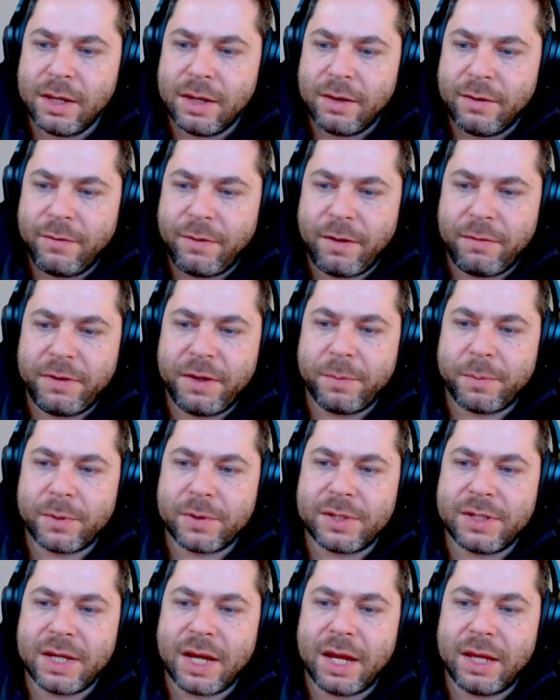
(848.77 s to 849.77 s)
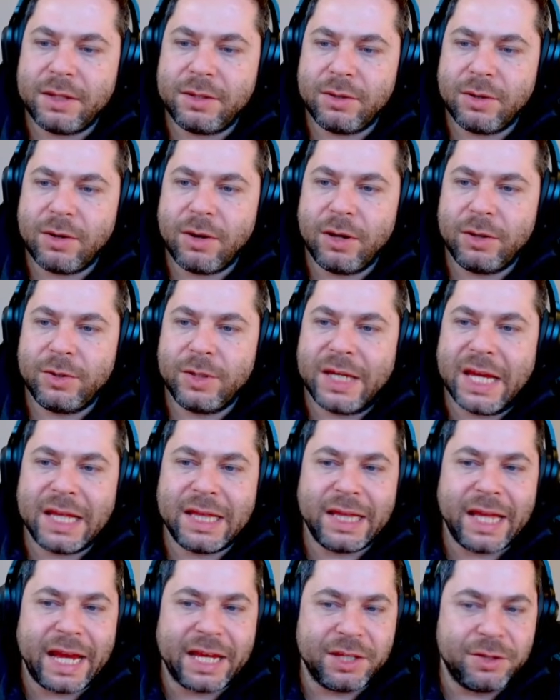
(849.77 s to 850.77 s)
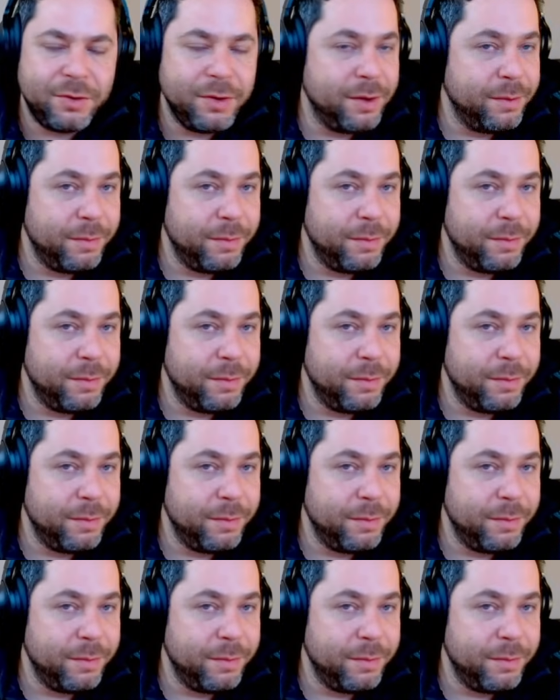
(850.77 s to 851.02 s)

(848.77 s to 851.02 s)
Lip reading: 50%, you're going to get like 3